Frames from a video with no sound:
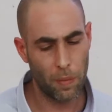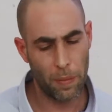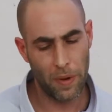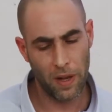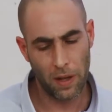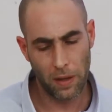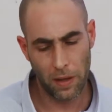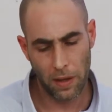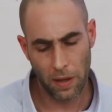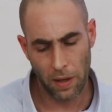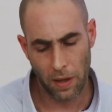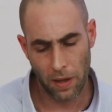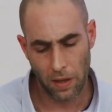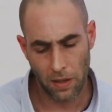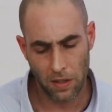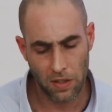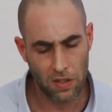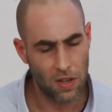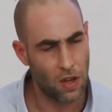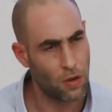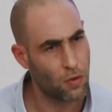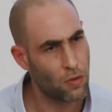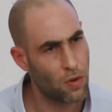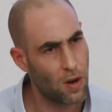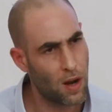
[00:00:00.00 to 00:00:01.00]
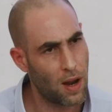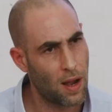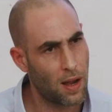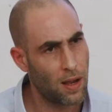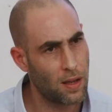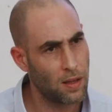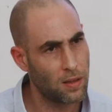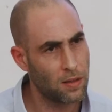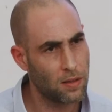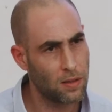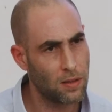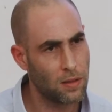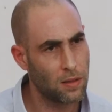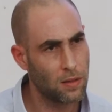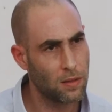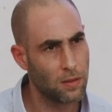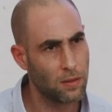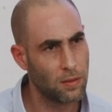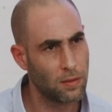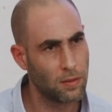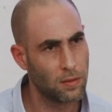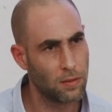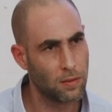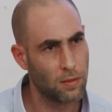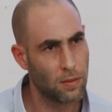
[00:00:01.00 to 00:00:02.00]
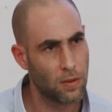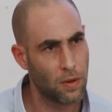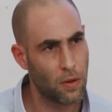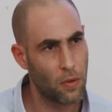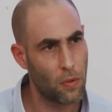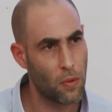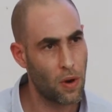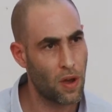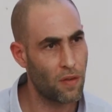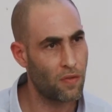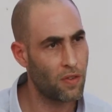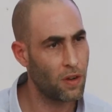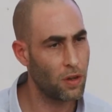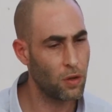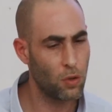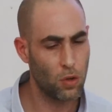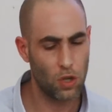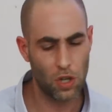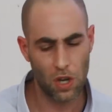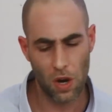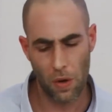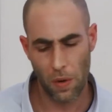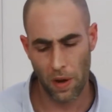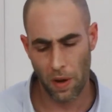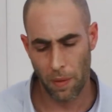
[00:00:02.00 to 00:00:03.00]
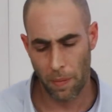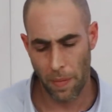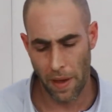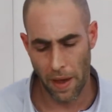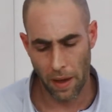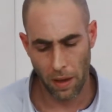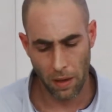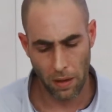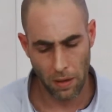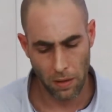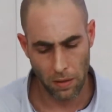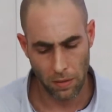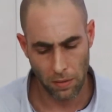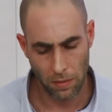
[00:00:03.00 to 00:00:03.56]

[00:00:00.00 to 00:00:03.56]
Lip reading: building a decentralized revenue sharing bank